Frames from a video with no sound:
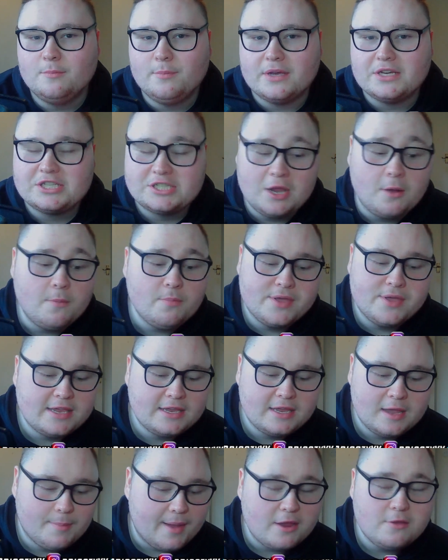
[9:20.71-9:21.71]
but
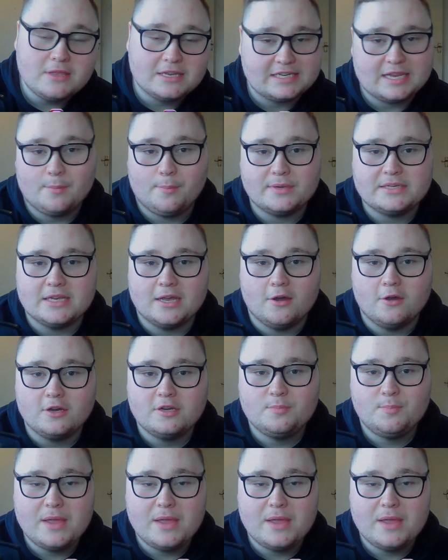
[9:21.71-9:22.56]
something about this episode,